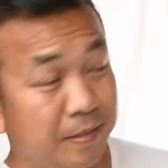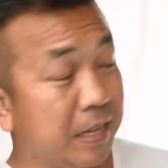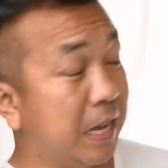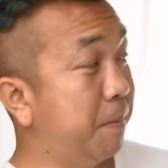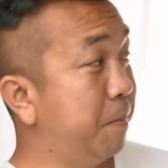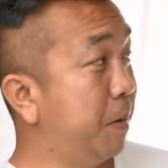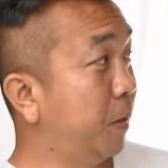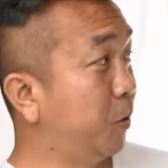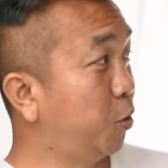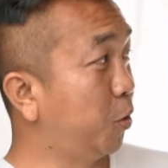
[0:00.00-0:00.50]

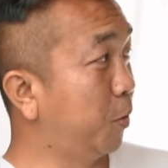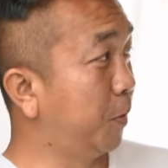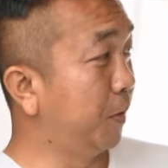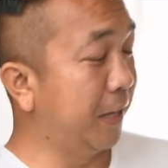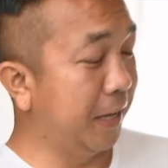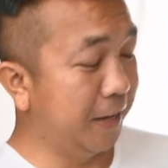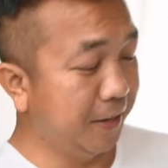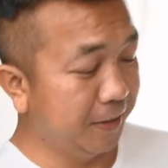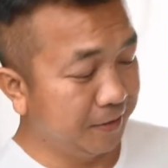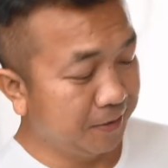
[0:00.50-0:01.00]
I'm not sure what
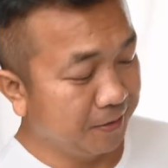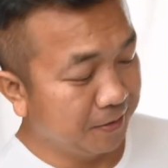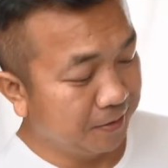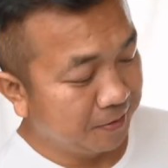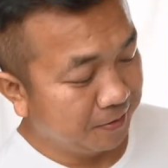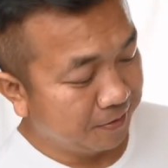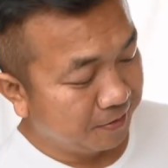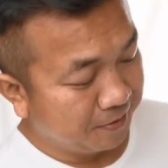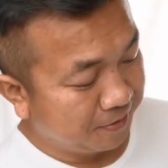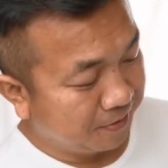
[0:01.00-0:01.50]
that is.
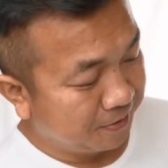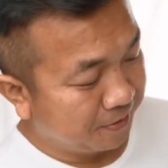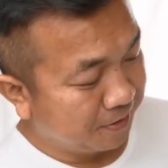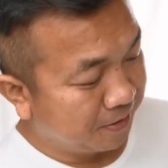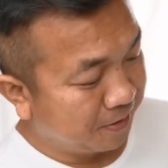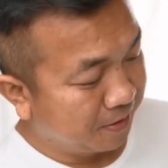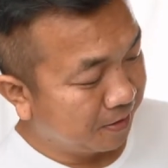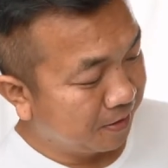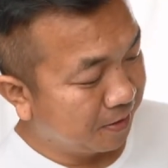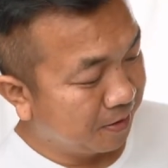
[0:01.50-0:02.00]

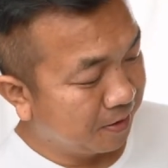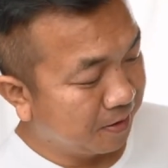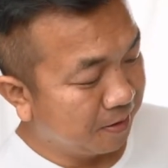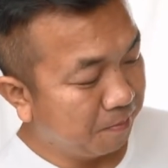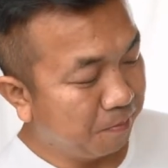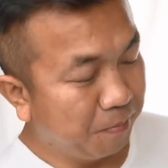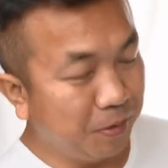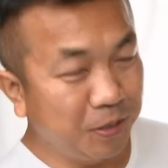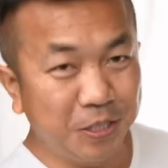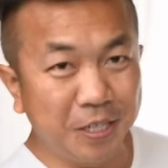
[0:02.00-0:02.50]

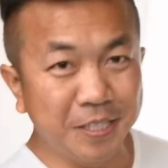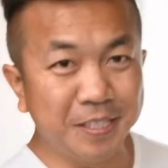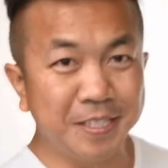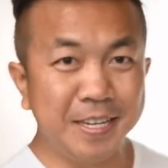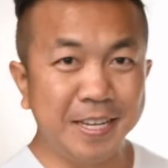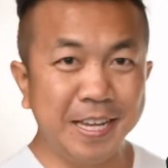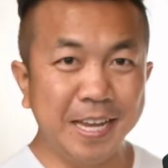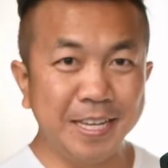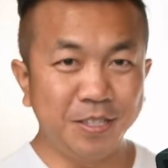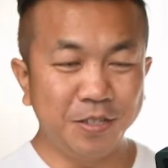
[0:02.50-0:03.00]
But just
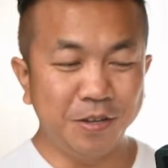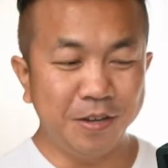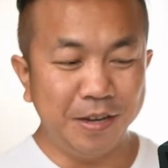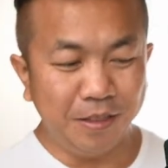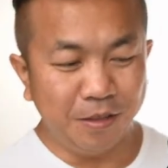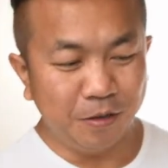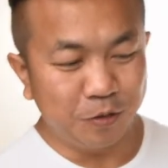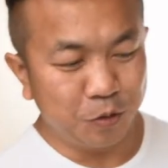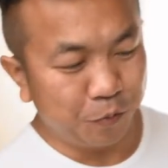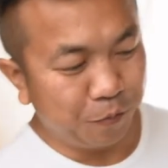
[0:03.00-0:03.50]
in case you
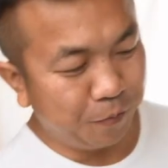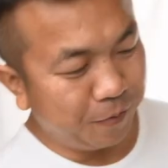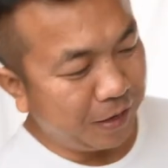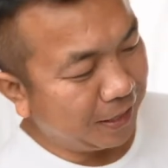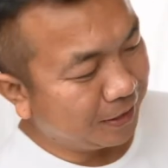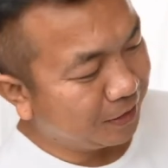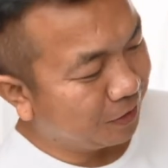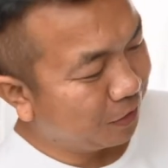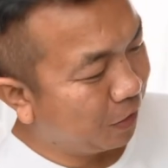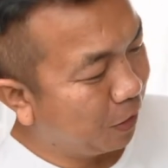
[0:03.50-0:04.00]
need those
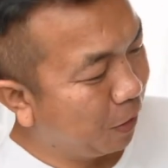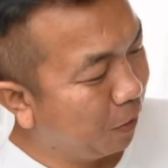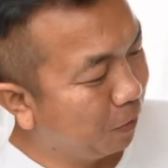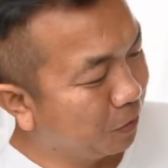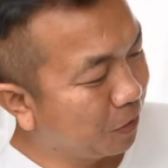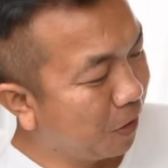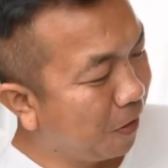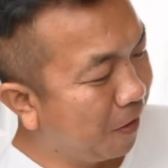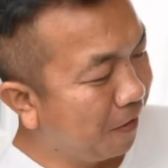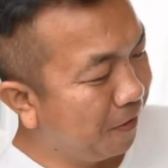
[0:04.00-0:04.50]
effects,
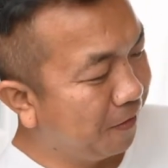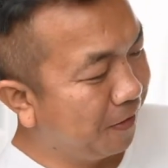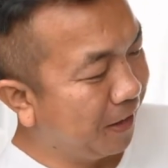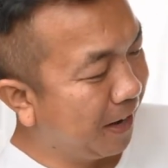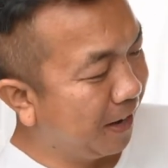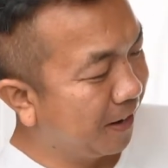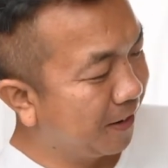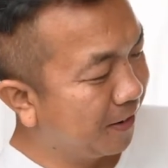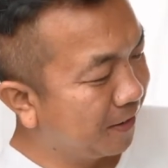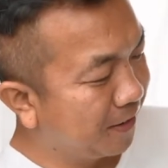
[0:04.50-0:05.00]
those are
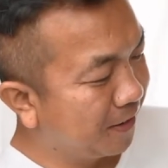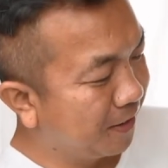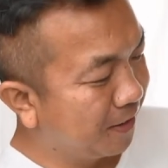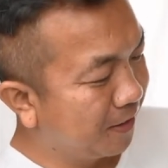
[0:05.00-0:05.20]
there.